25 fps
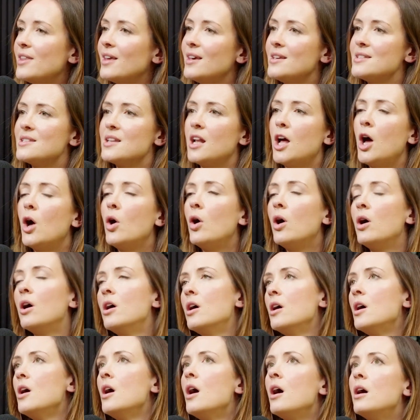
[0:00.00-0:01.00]
I don't want
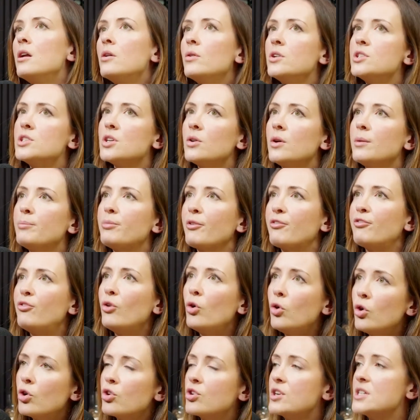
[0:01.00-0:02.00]
to do it
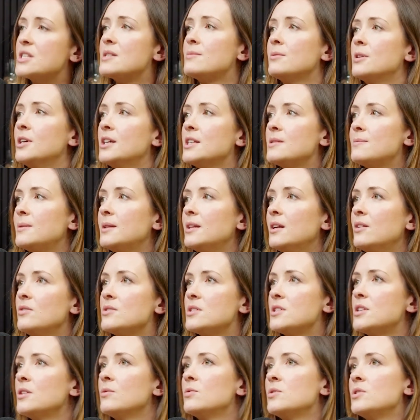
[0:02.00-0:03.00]
before Christmas, but then I
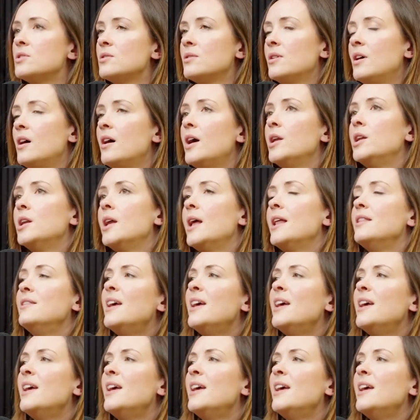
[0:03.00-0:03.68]
also don't want to do it, and